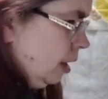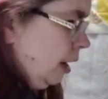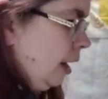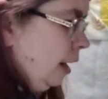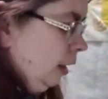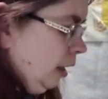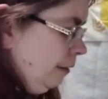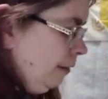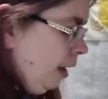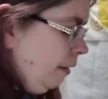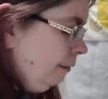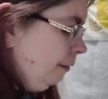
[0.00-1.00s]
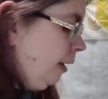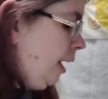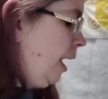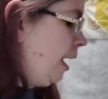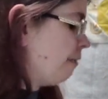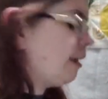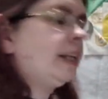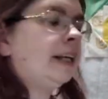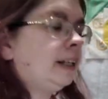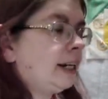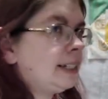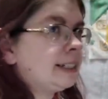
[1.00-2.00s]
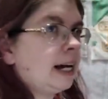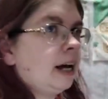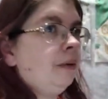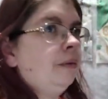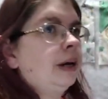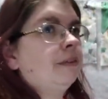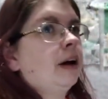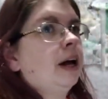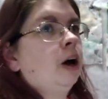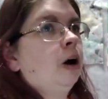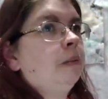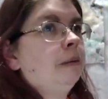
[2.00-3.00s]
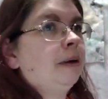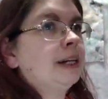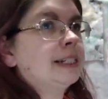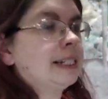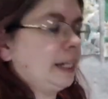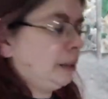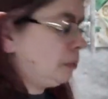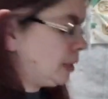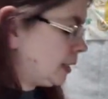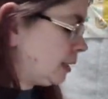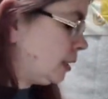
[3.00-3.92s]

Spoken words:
And I love how flat everything lays out whenever I open my seams.